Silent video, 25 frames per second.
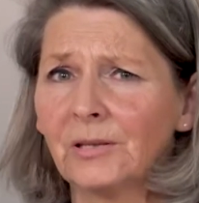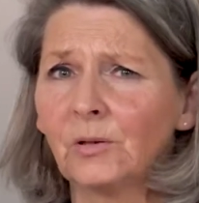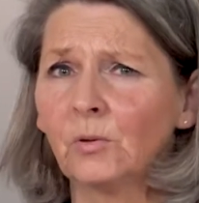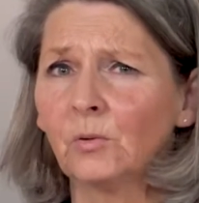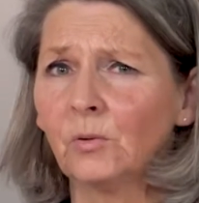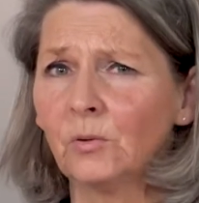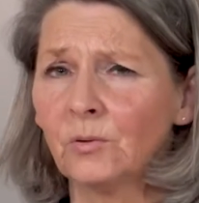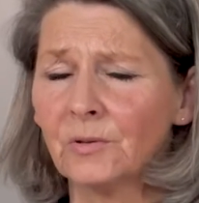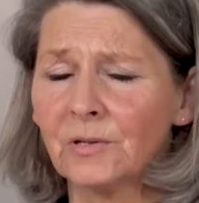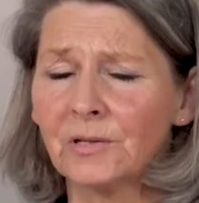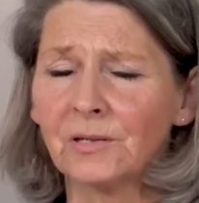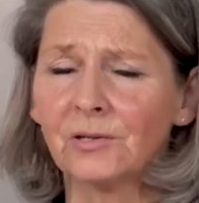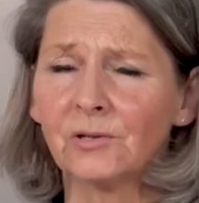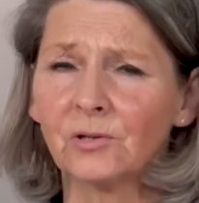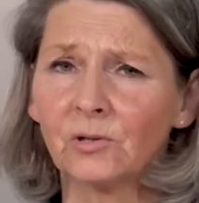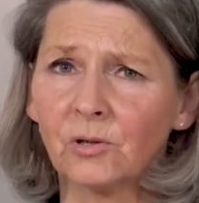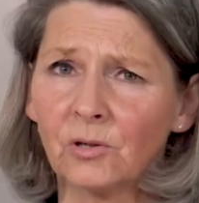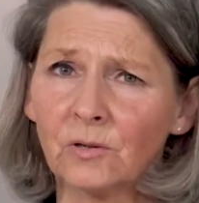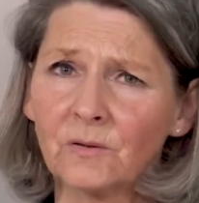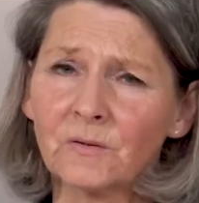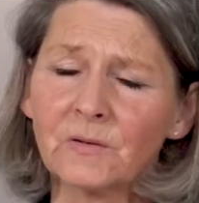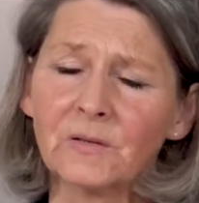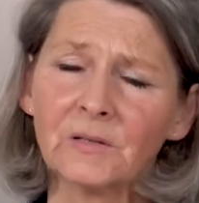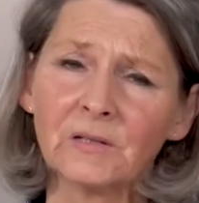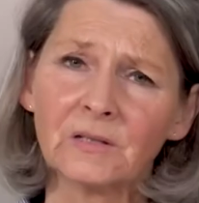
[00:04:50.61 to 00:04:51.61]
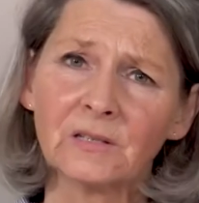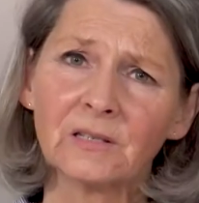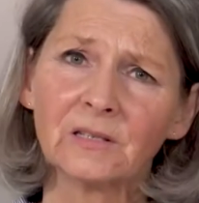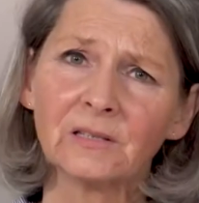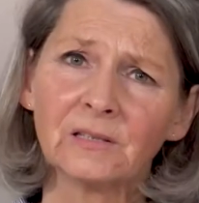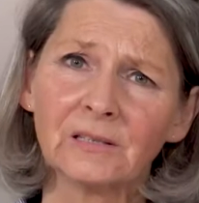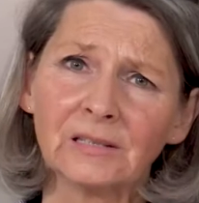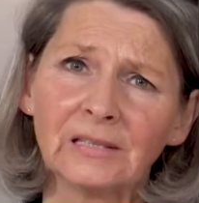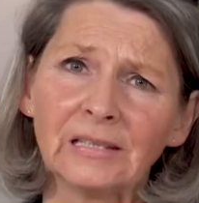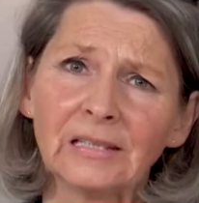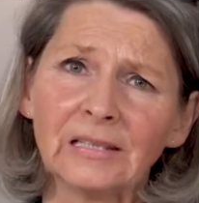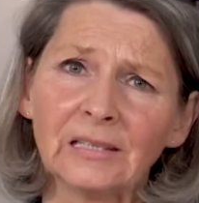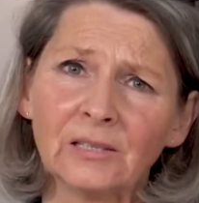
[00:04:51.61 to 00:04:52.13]
but also the great
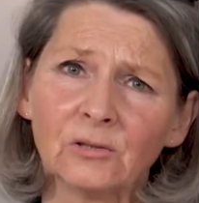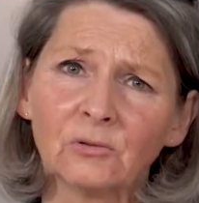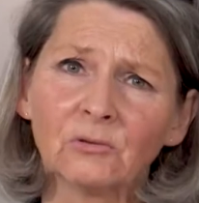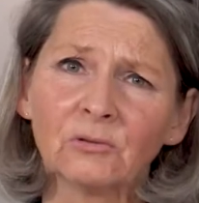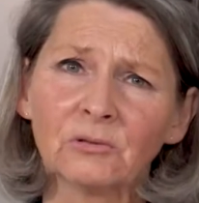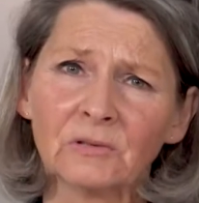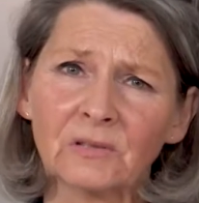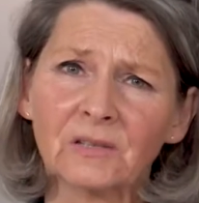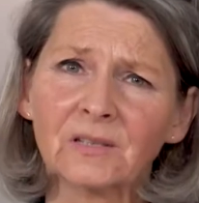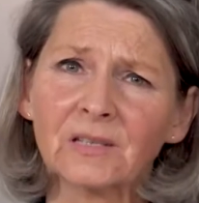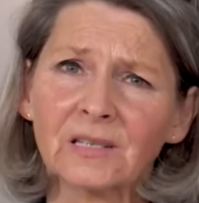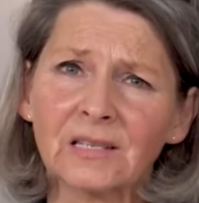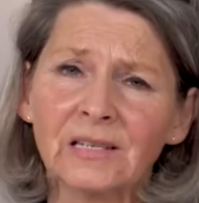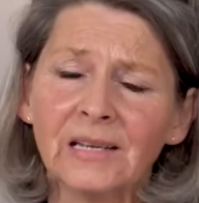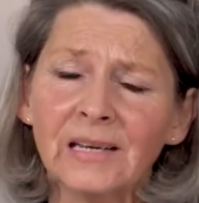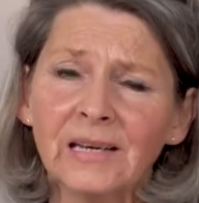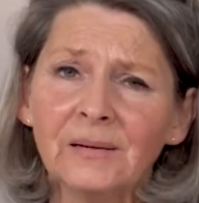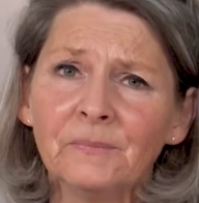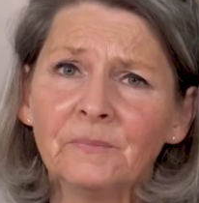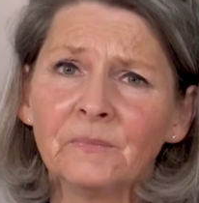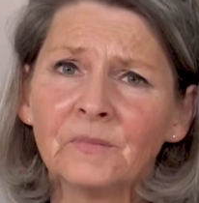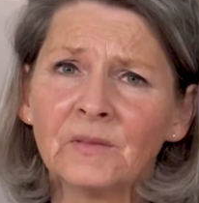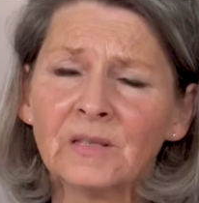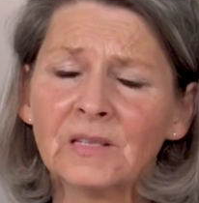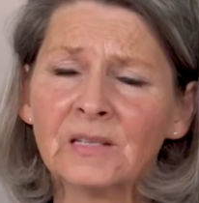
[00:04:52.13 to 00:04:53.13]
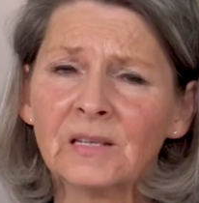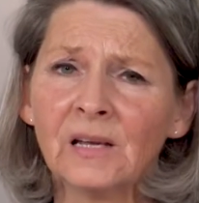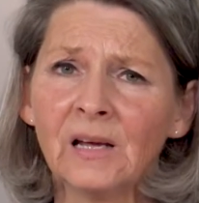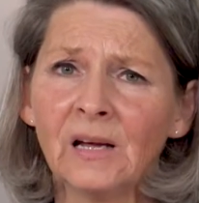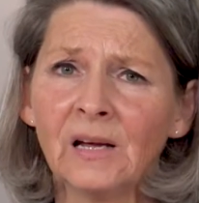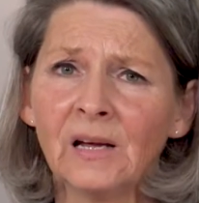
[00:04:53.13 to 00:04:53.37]
toxicity of our life